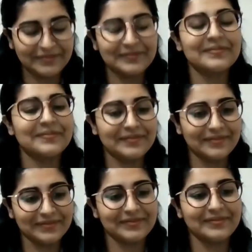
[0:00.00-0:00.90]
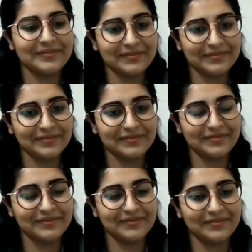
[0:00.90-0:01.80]

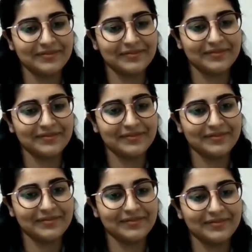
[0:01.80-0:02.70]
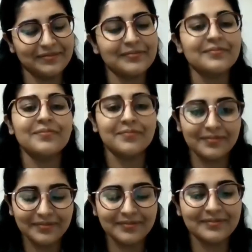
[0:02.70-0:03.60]

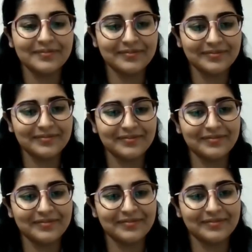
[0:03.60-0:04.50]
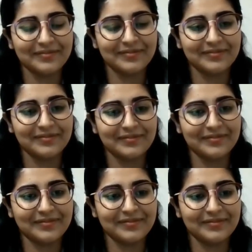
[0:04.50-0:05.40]

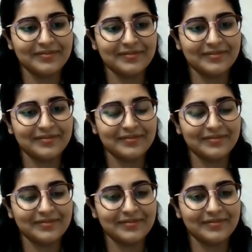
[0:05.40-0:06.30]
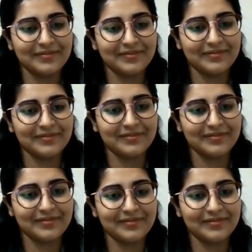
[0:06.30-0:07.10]
(not speaking)